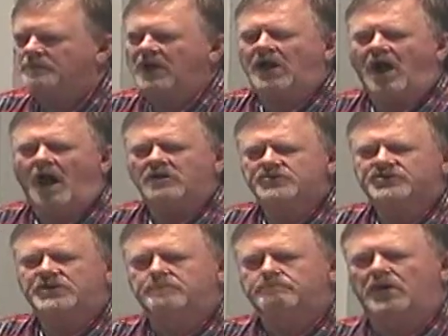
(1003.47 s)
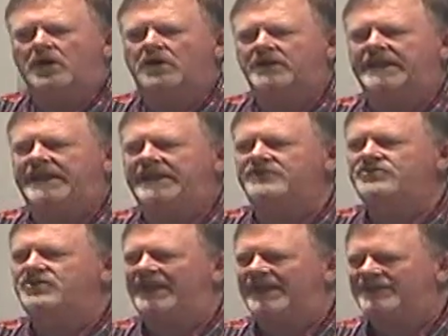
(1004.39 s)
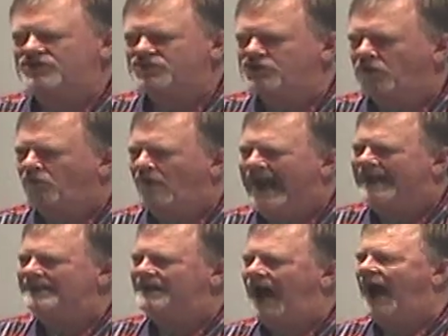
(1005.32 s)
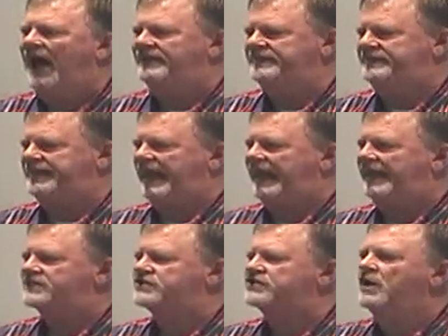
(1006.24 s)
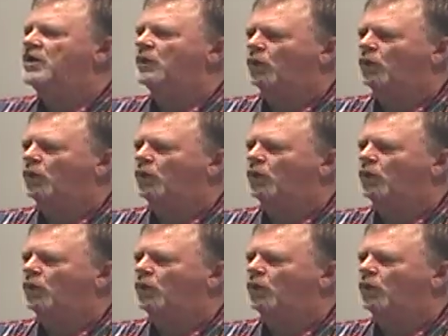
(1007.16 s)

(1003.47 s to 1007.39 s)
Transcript: because the book, in its direct context,